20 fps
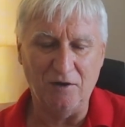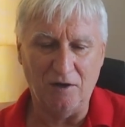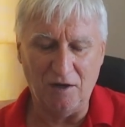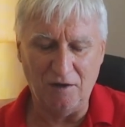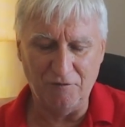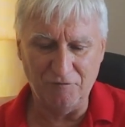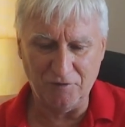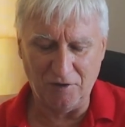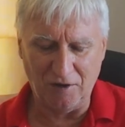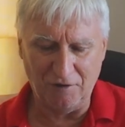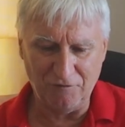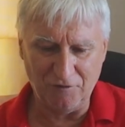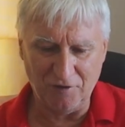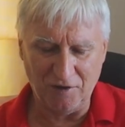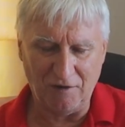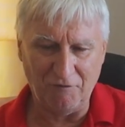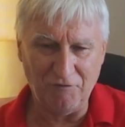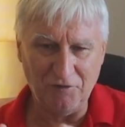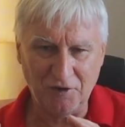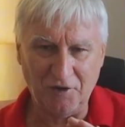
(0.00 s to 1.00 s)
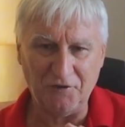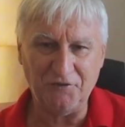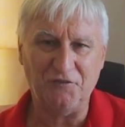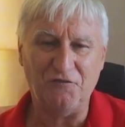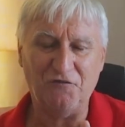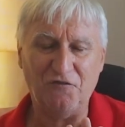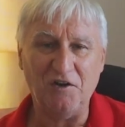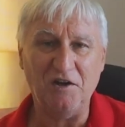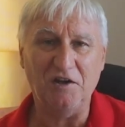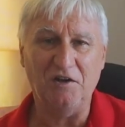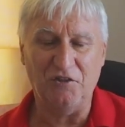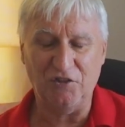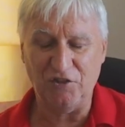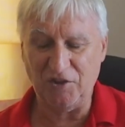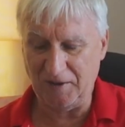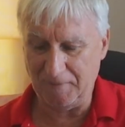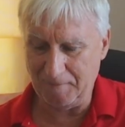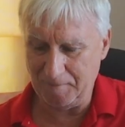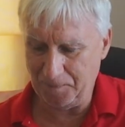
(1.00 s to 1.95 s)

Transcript: I've lost faith